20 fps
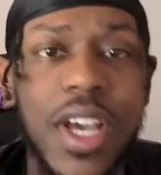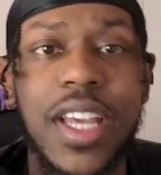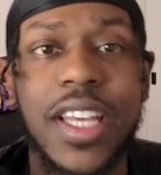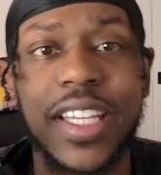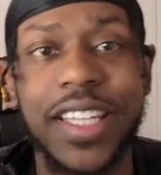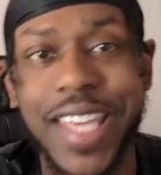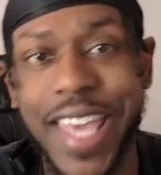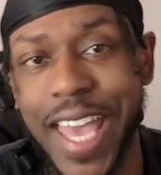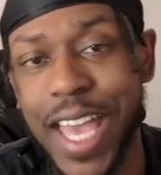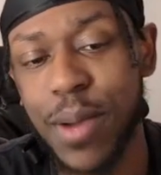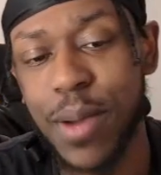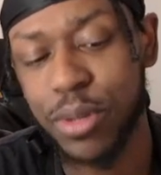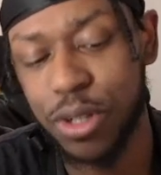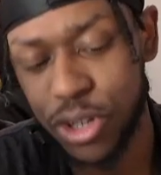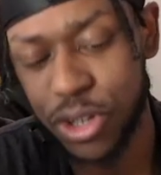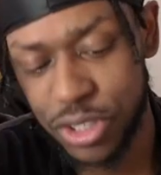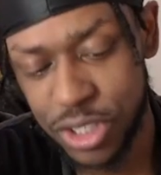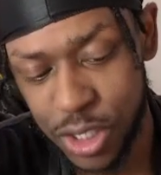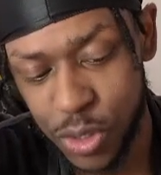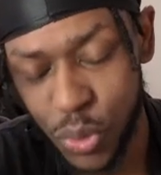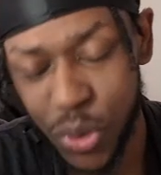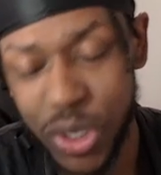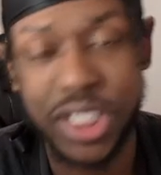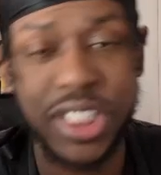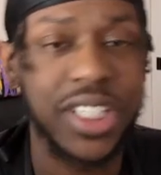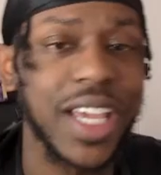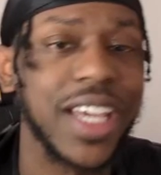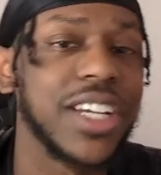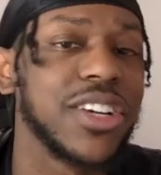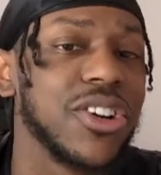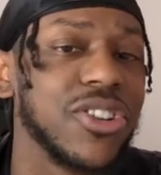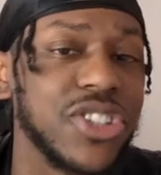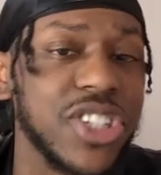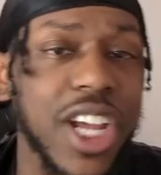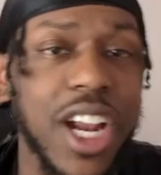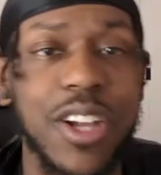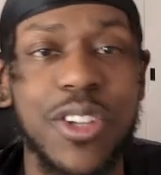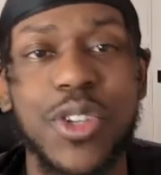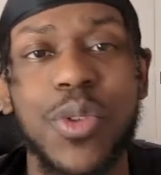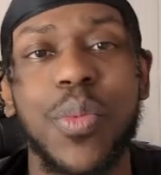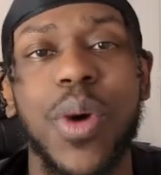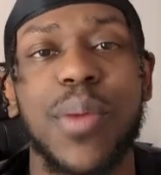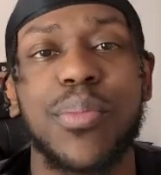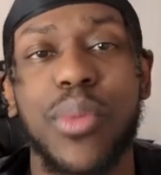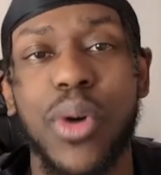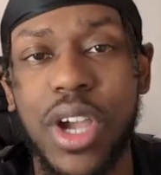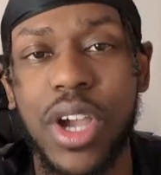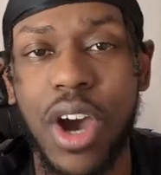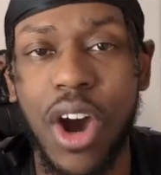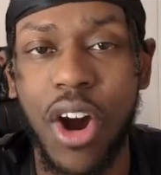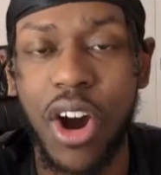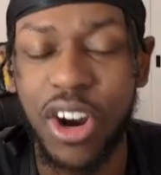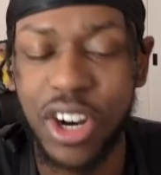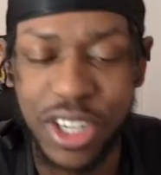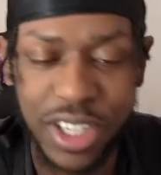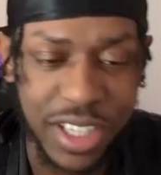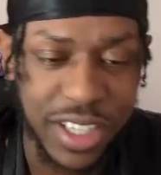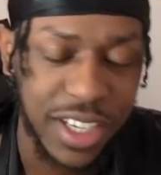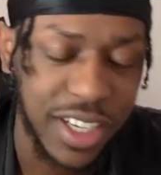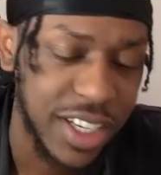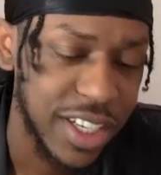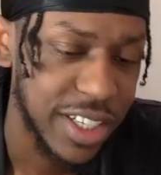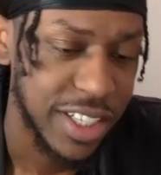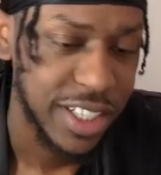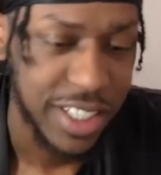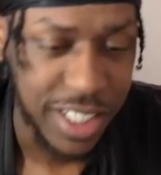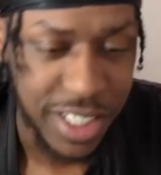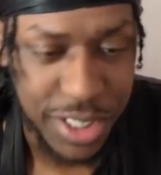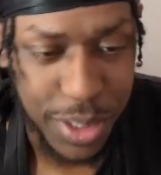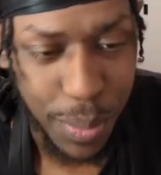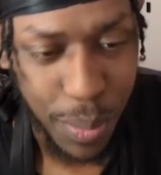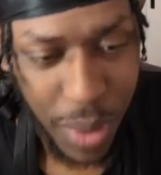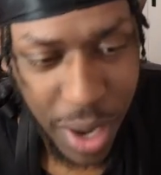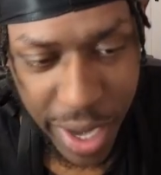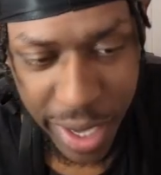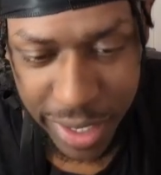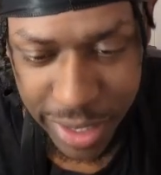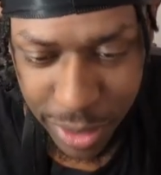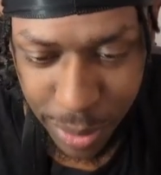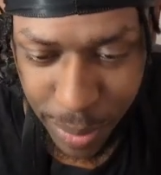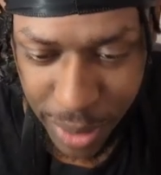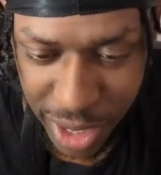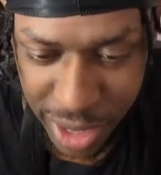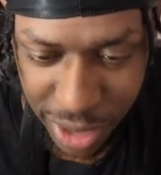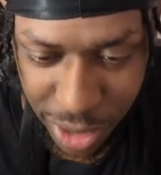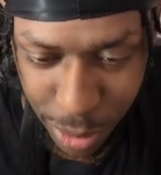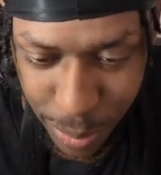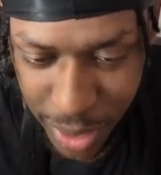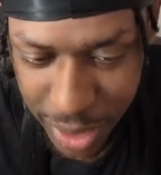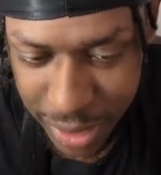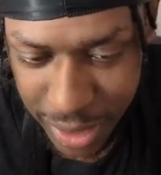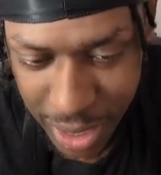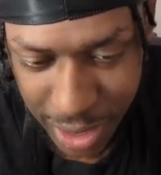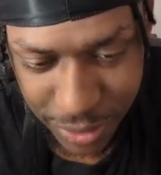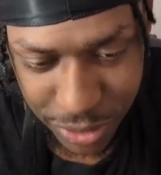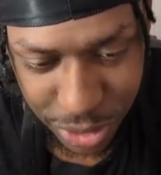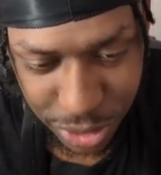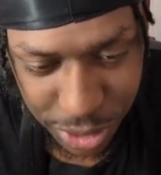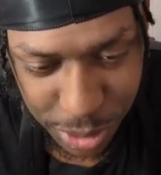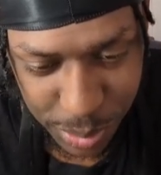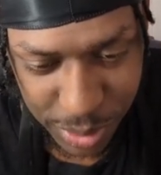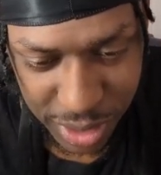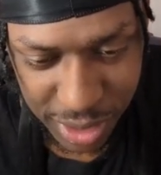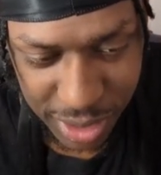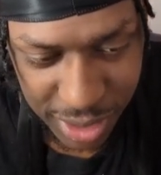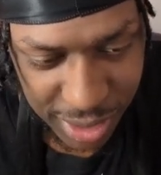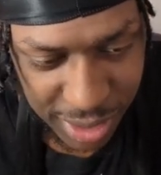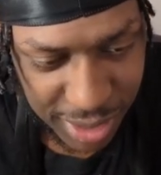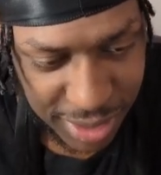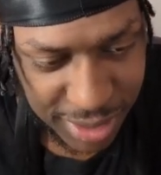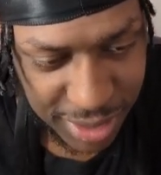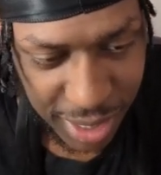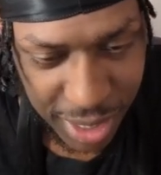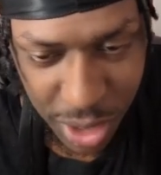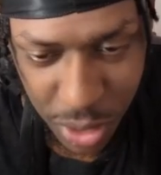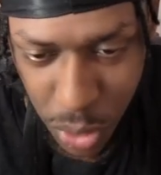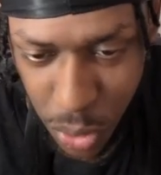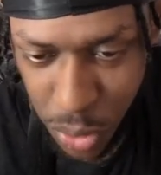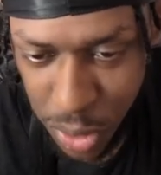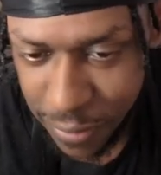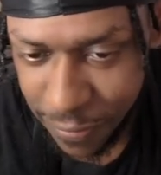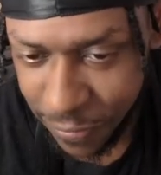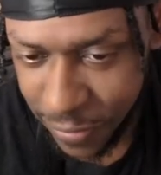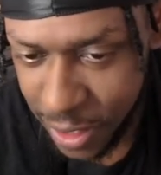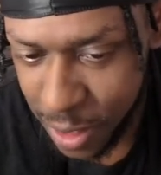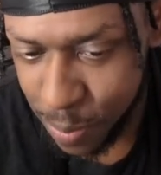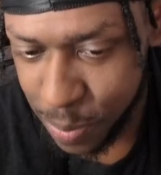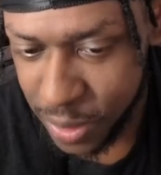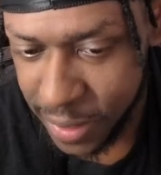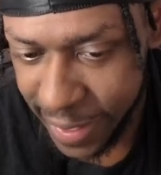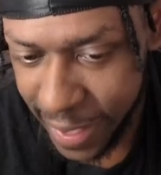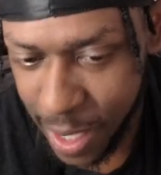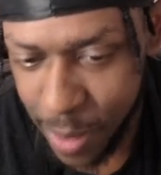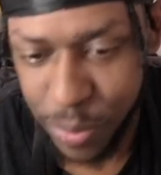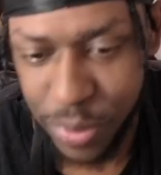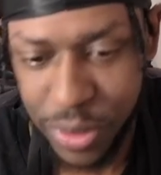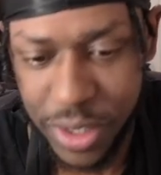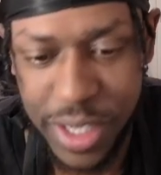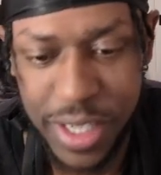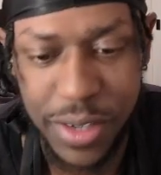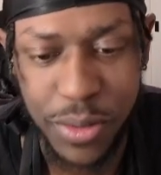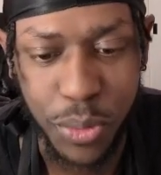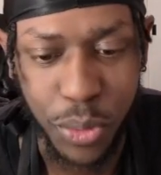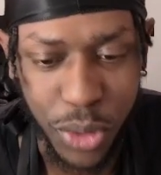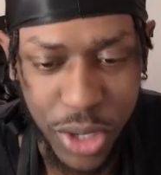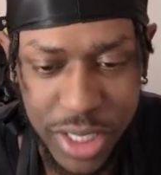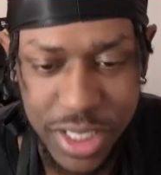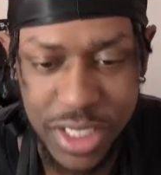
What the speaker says: gamblers and risk takers. Shout out to my boy Ark. He's a mod on my live streams, and he is a coin flip gambling risk